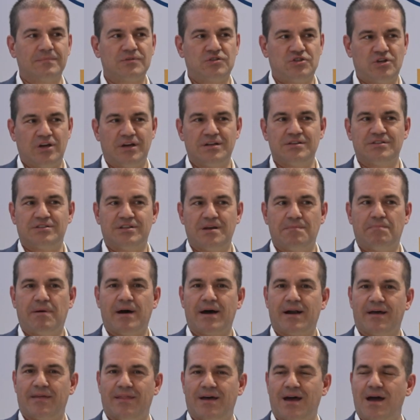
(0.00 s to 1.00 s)
change the
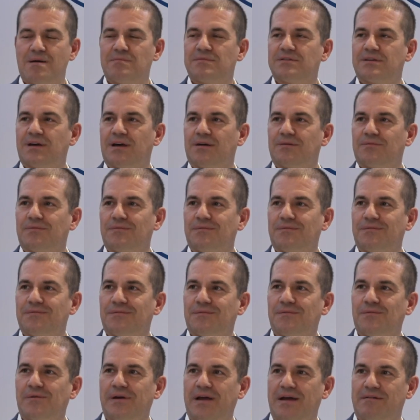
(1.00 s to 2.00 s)
paradigms that
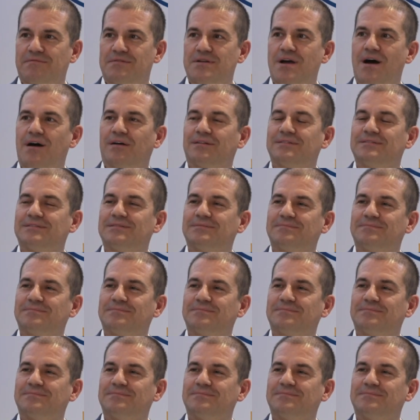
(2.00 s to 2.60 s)
we have not.